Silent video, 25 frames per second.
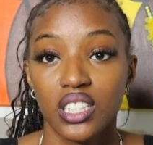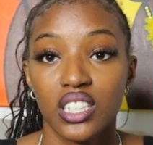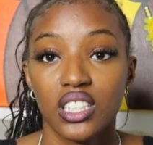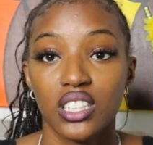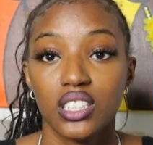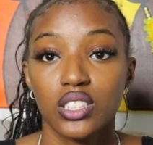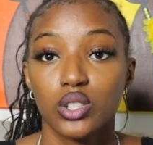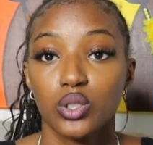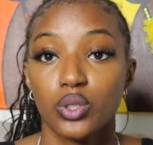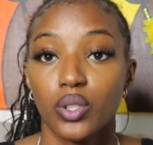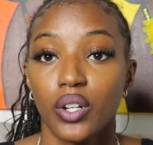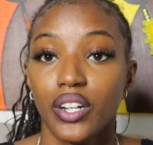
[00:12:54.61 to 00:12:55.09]

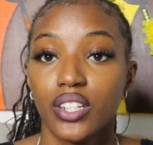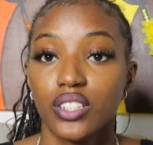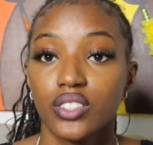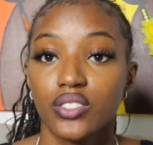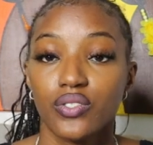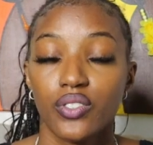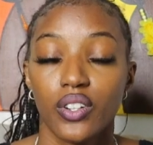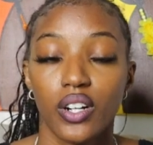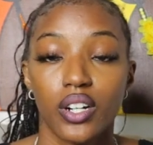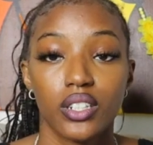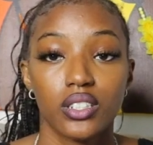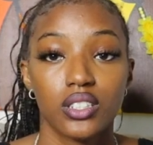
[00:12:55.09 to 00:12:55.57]

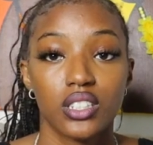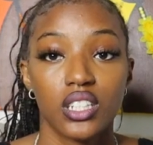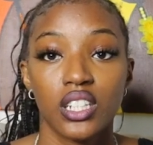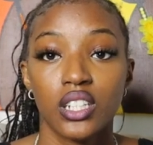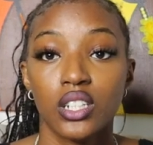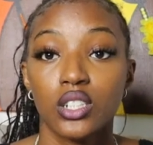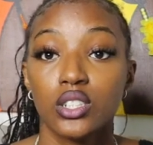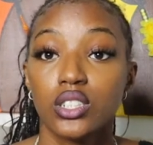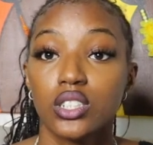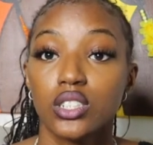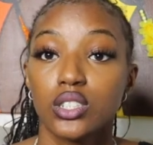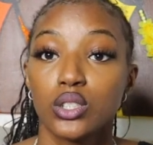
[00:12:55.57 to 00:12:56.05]

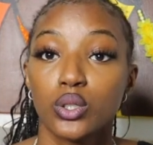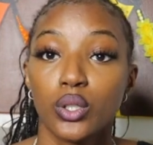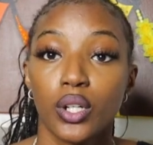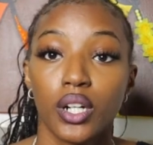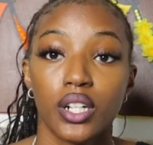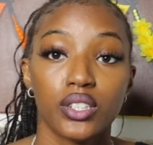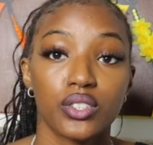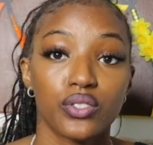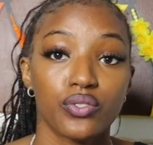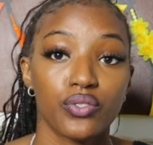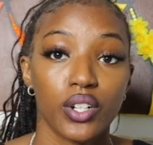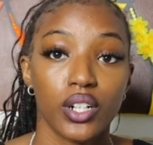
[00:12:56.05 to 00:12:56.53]
energy
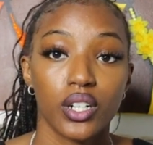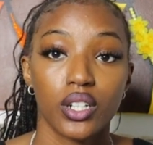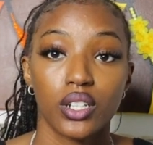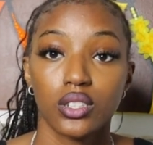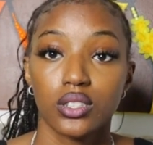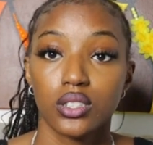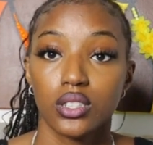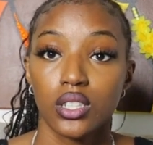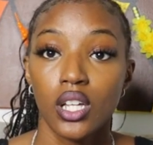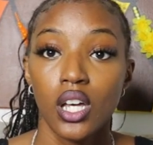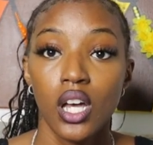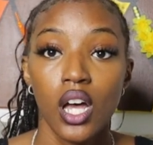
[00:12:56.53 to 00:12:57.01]

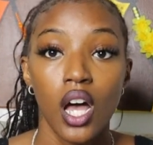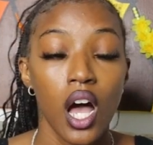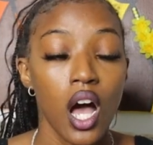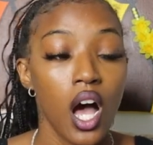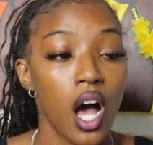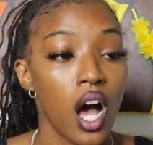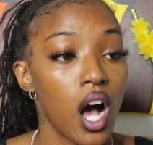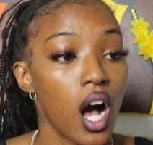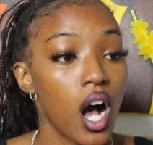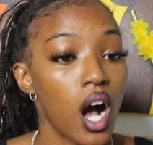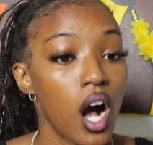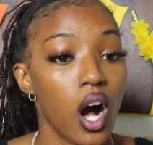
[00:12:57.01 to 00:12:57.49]
transfers
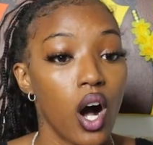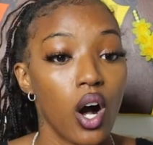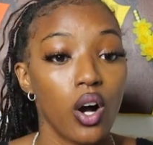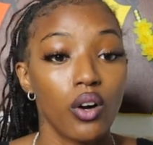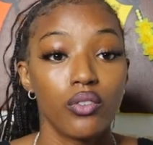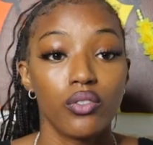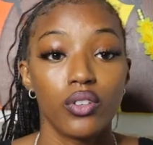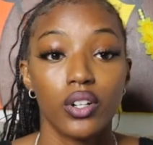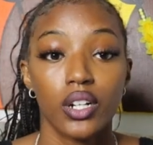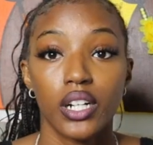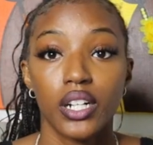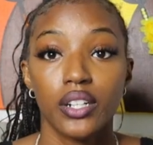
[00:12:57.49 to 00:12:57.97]

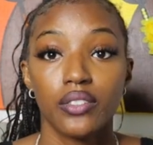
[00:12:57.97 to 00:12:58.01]
over.